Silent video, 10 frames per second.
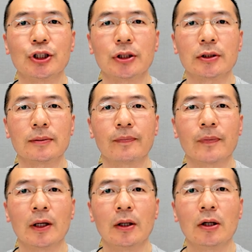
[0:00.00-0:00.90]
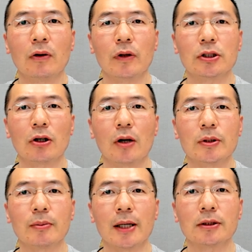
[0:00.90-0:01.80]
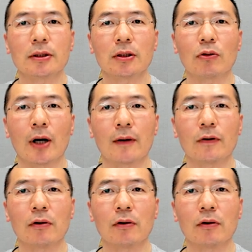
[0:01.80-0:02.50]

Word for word: JIT, which optimizes the graph